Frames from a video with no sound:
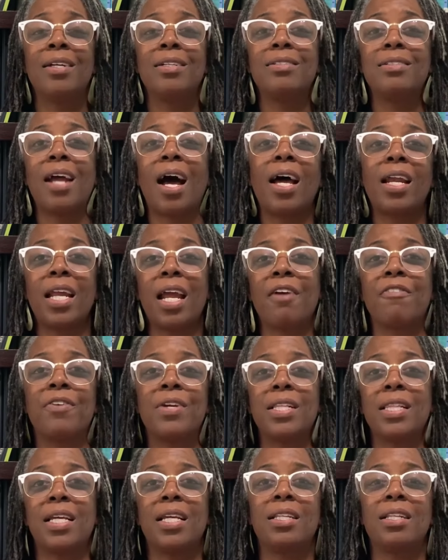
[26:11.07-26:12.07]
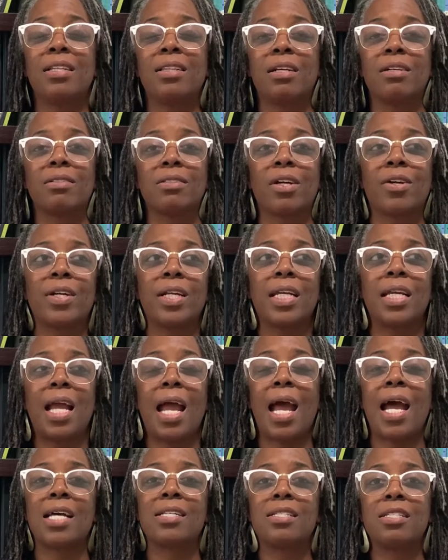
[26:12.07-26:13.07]
Not everything that they're learning
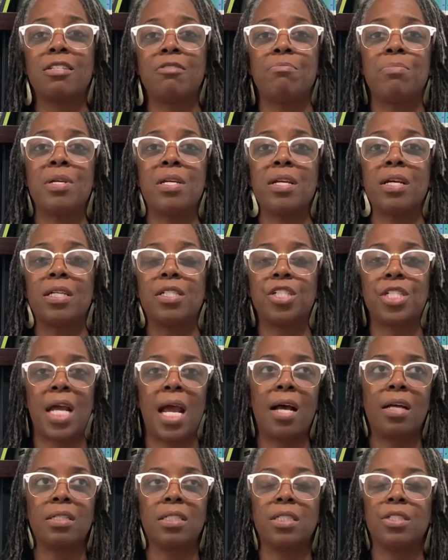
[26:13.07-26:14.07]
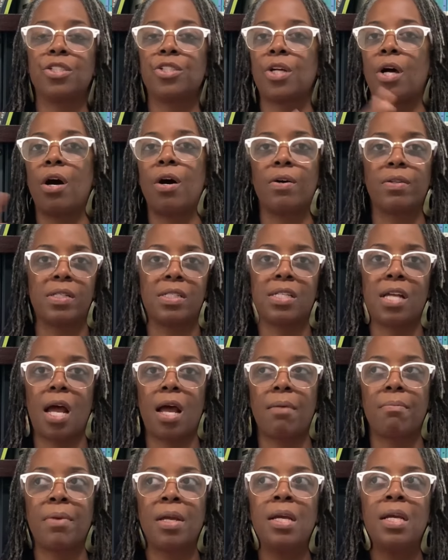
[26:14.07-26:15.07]
has to be a challenge all the
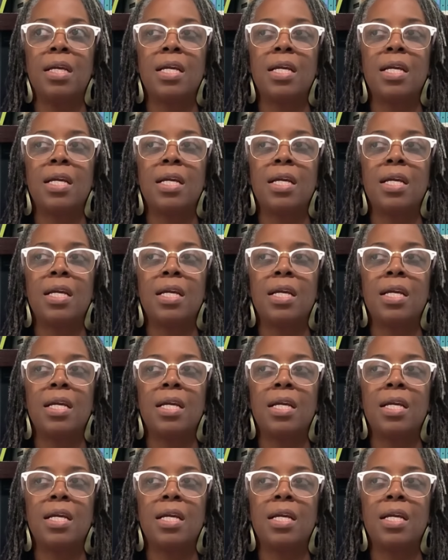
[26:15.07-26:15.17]
time.